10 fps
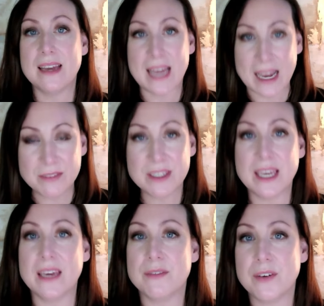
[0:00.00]

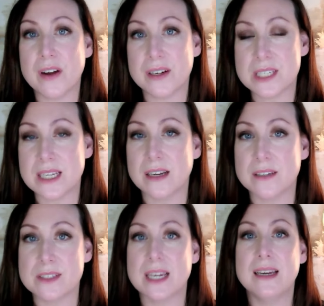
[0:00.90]
advocate for
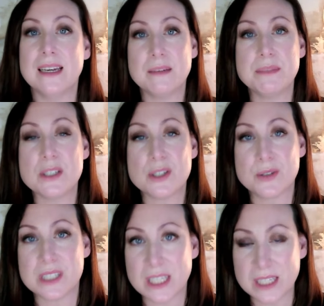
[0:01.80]
ourselves, and be
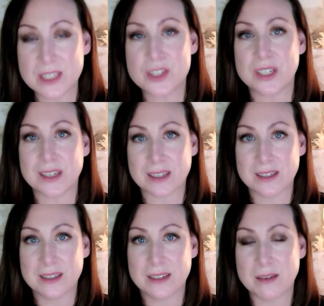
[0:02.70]
strategic
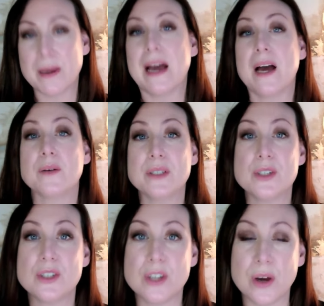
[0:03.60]
about how we
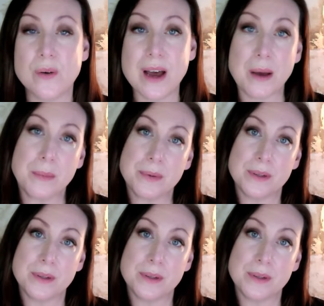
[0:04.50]
show up